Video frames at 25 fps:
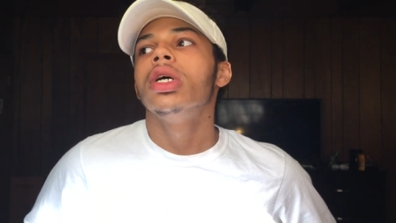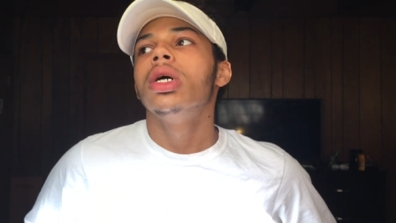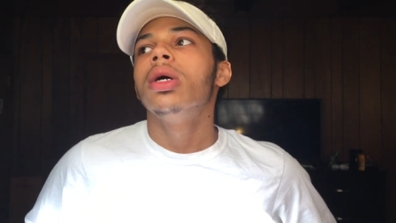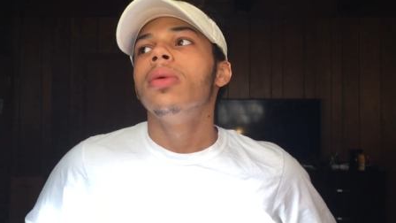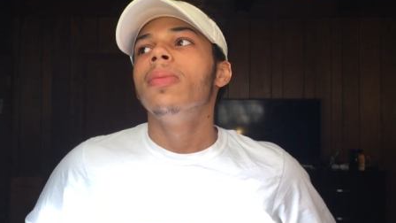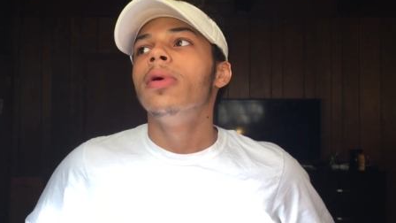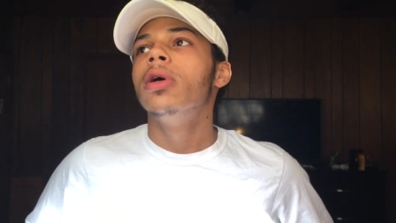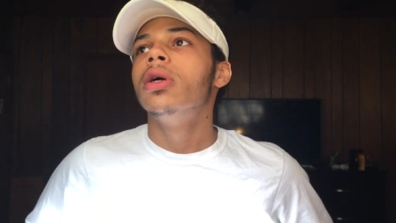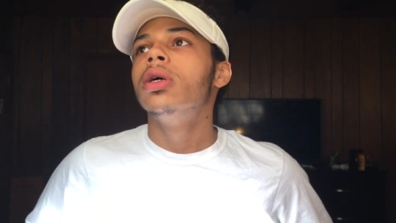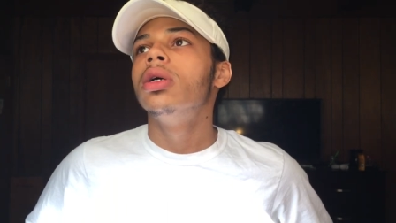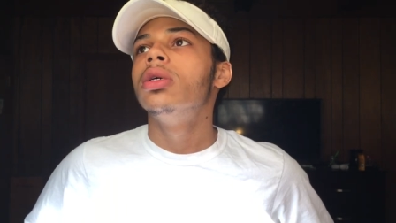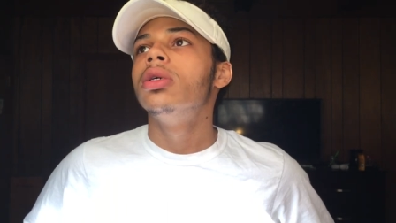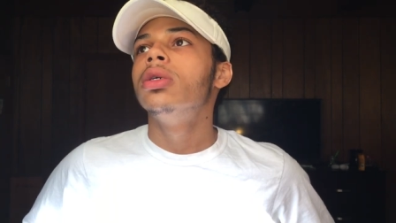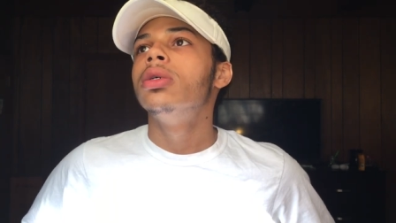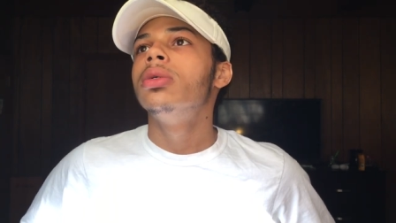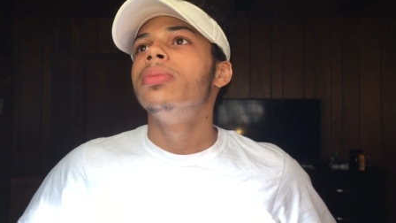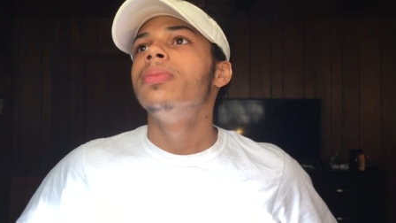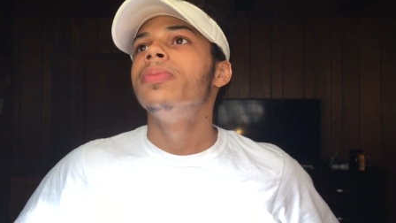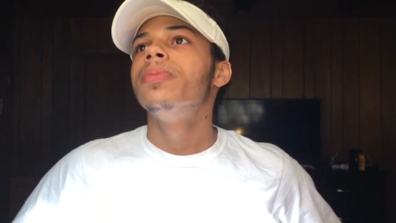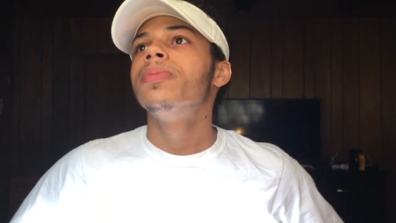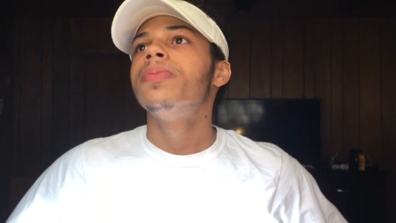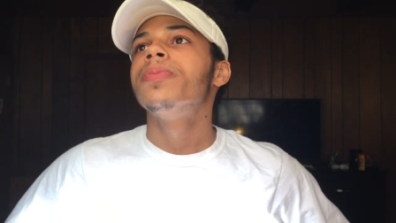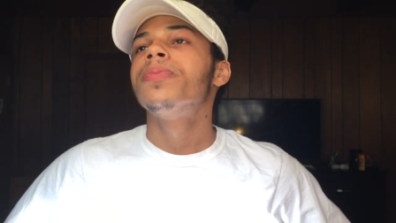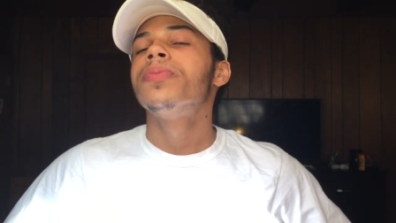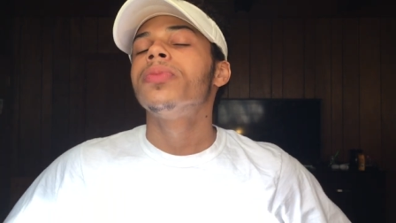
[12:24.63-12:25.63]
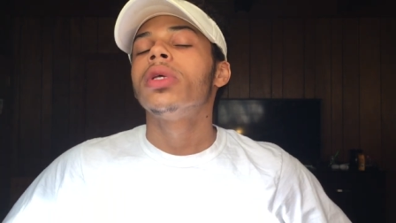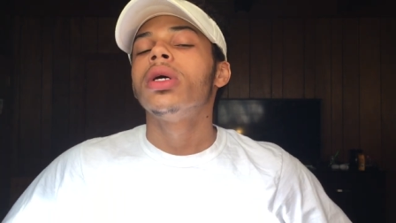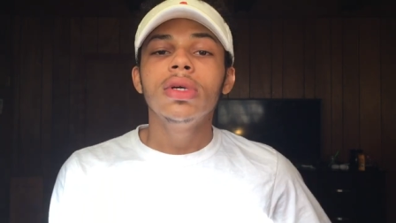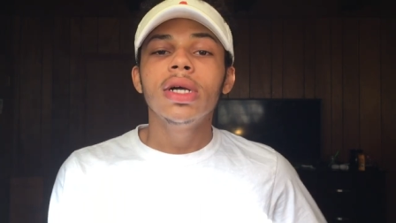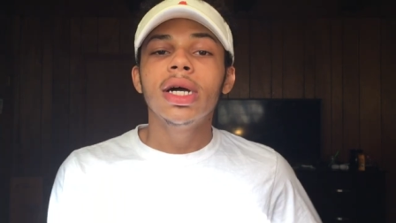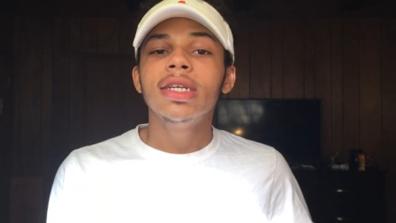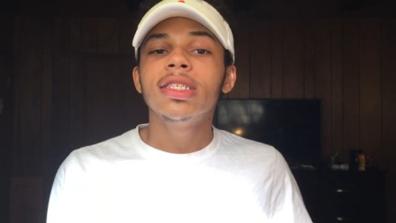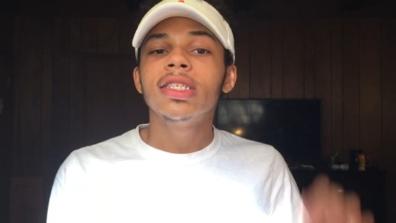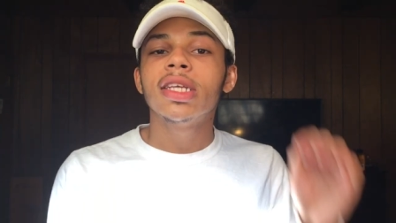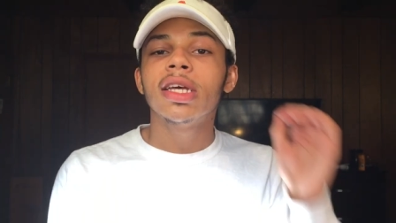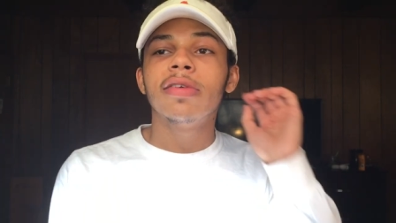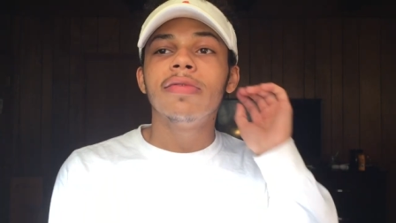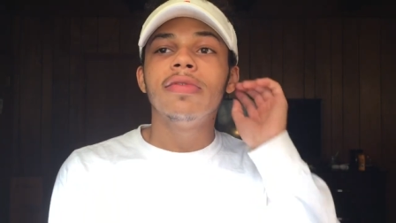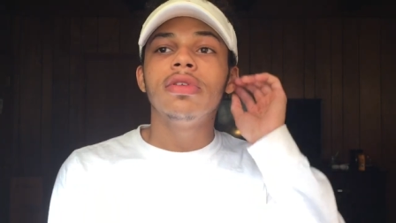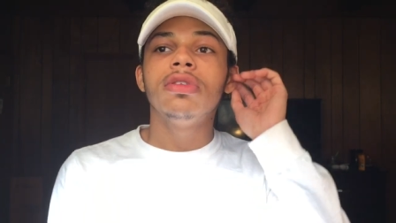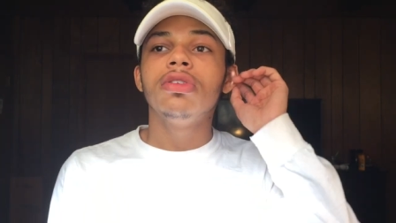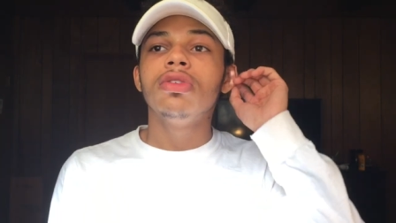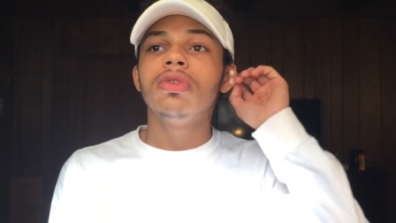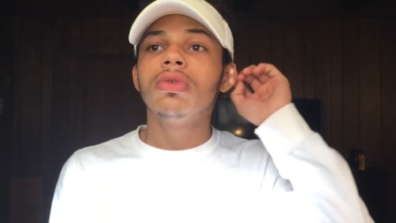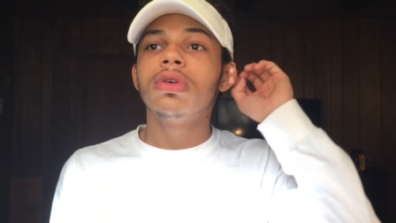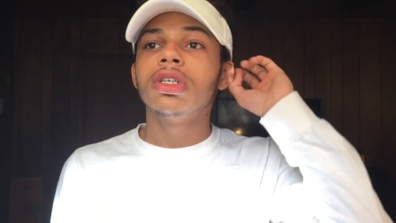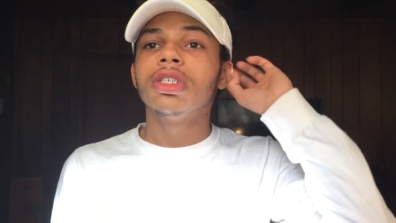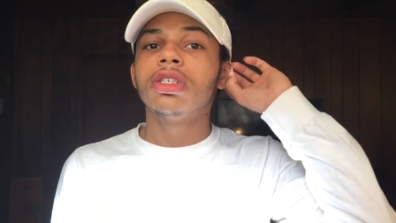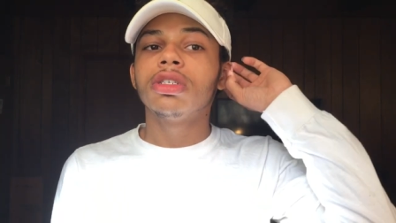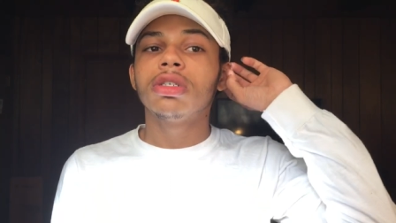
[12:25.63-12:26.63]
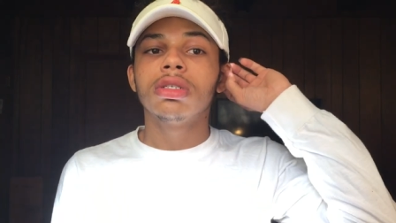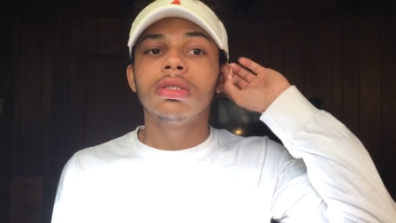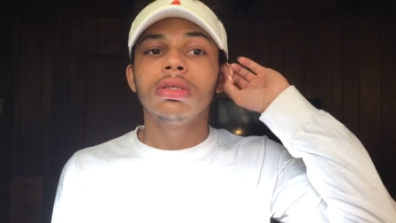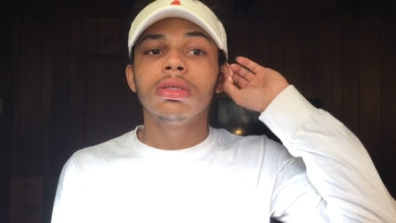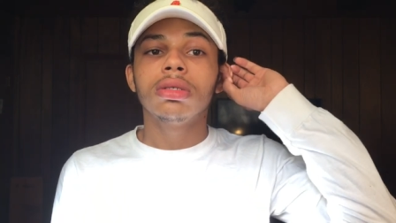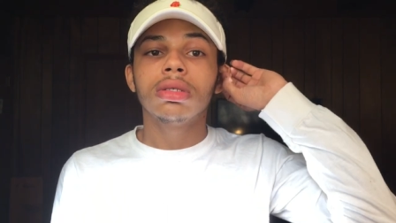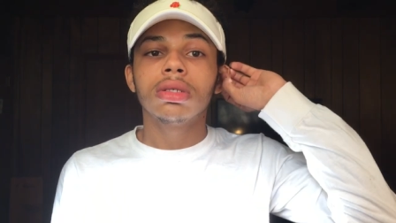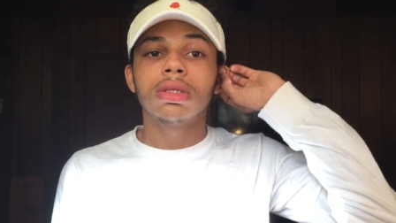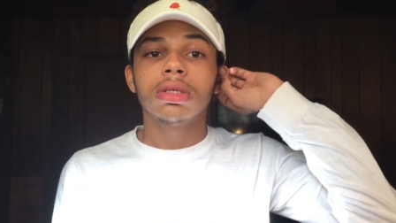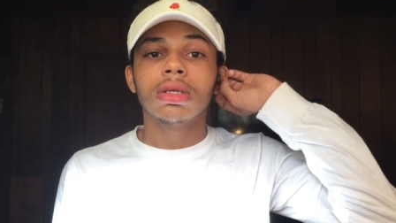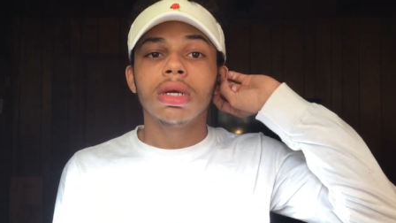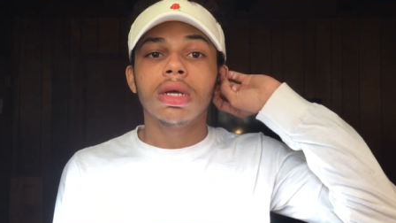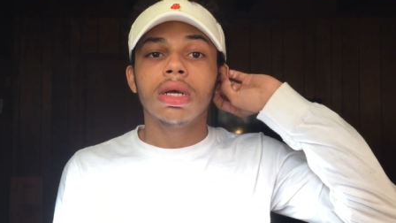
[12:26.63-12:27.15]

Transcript: But if you guys have any questions,